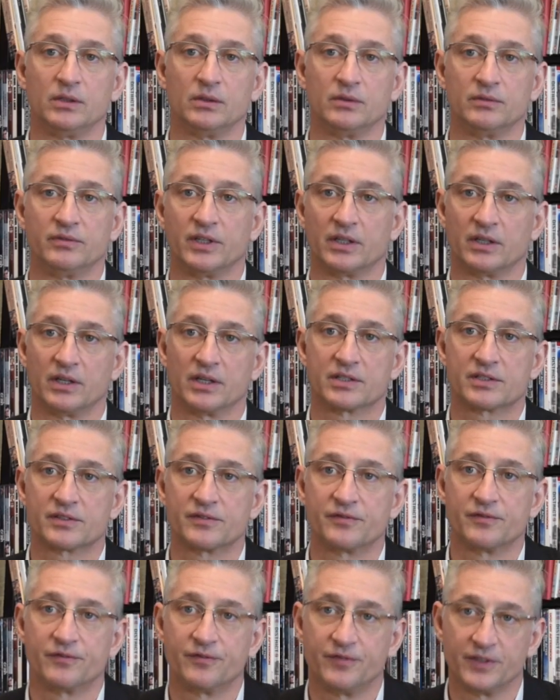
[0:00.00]
you
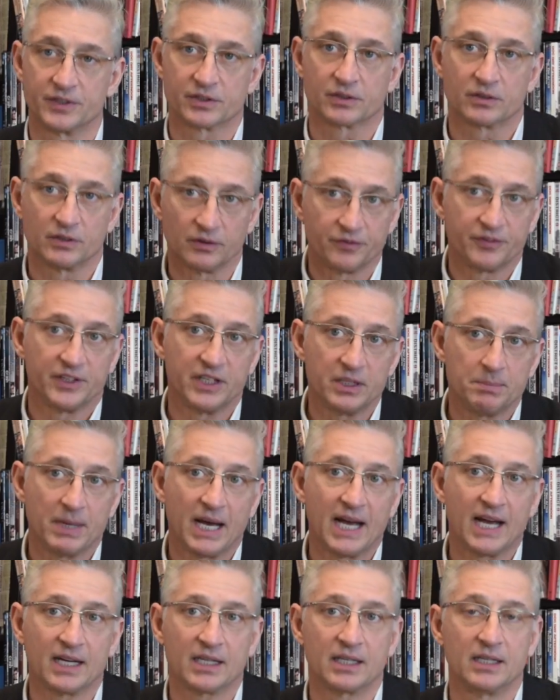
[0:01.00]
various physical
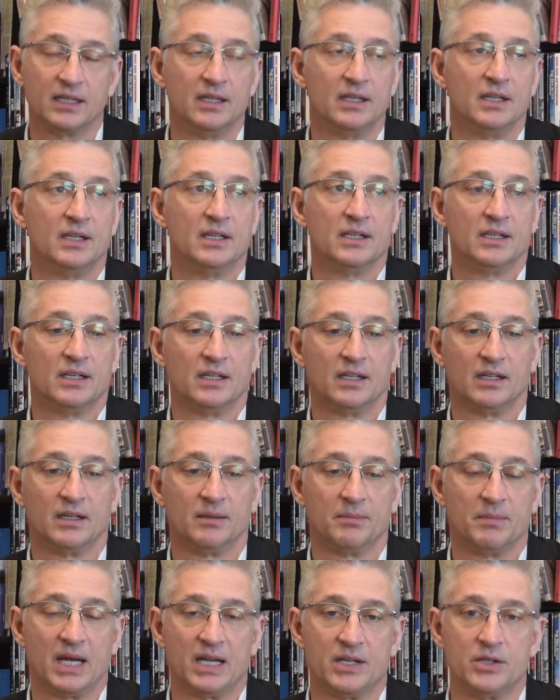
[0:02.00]
feedback.
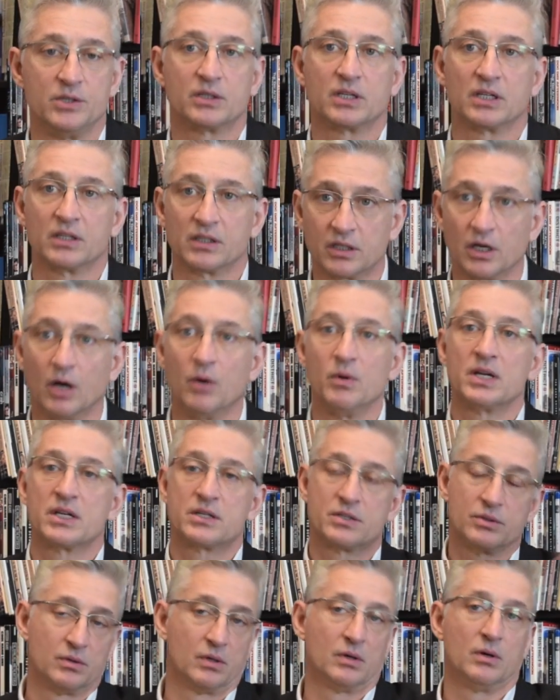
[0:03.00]
And you can go
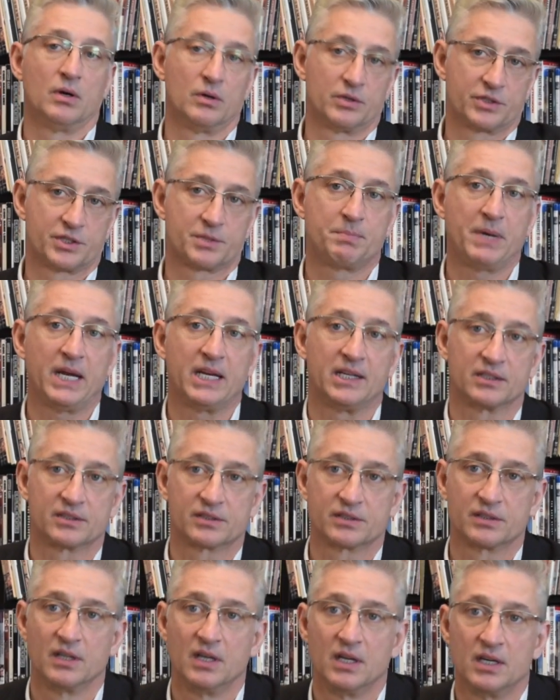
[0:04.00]
into a
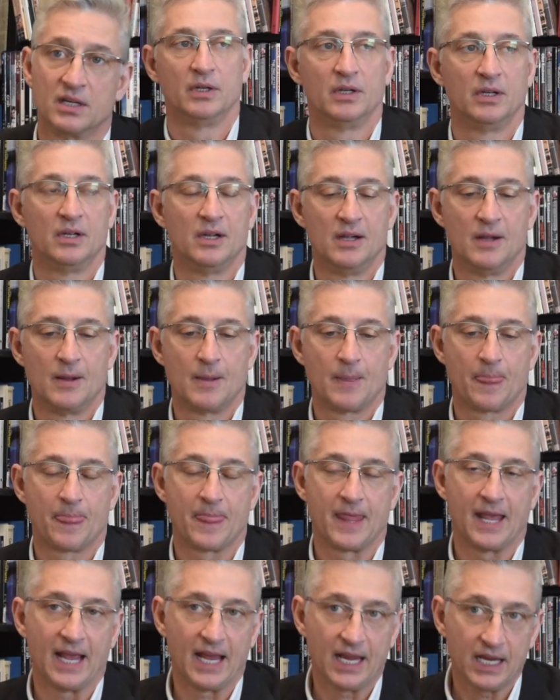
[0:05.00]
space.
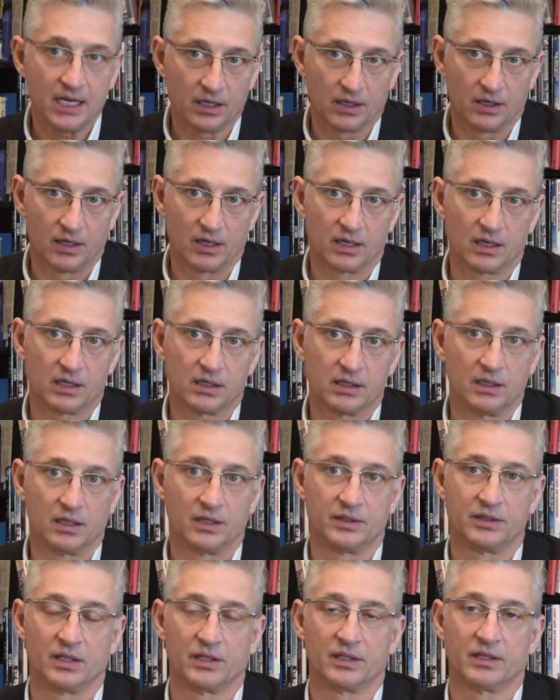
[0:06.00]
AR,
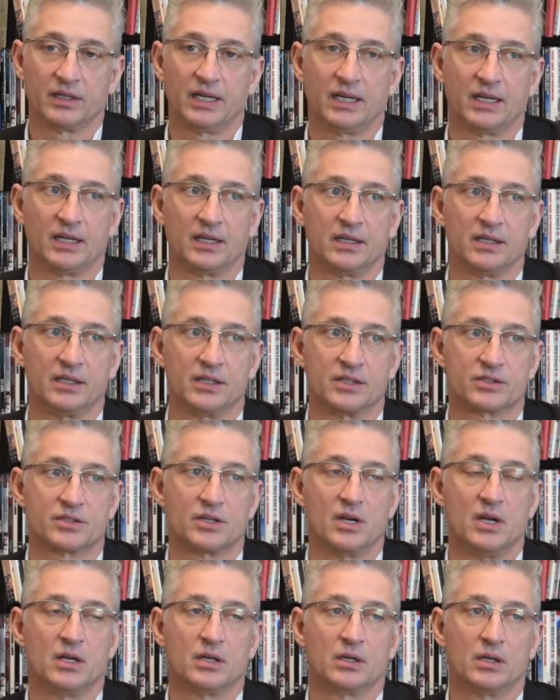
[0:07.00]
on the other hand,
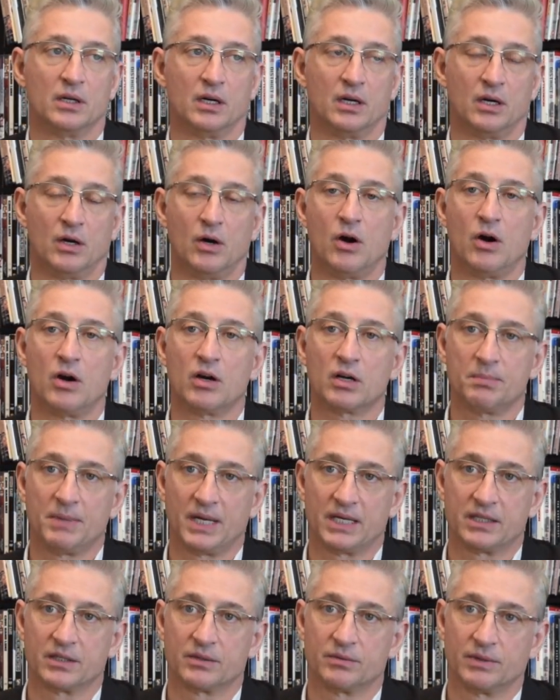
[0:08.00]
is
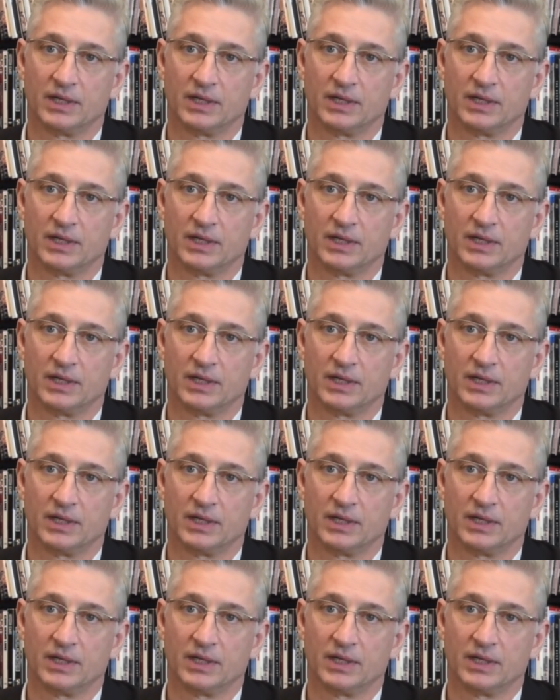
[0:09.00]
augmented